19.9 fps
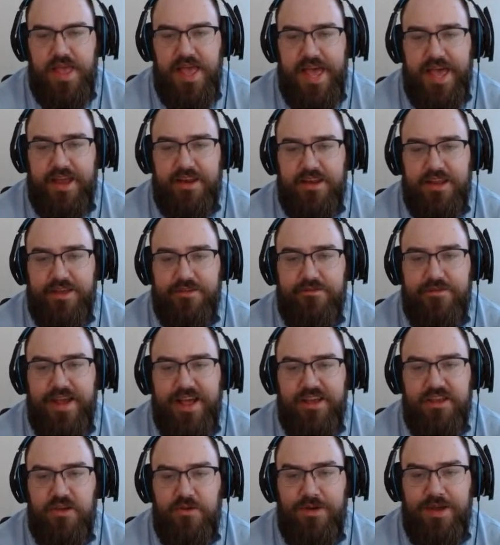and
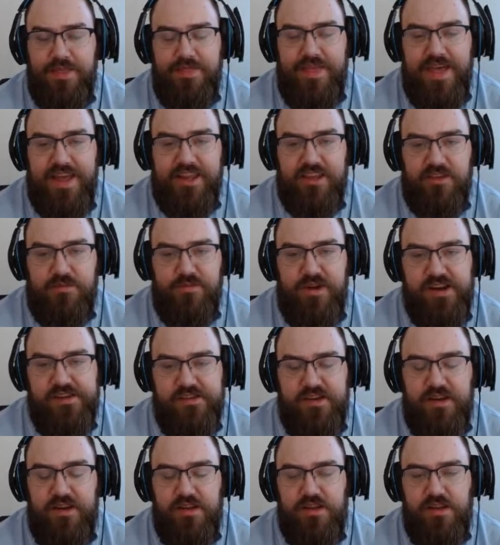evaluate that expression.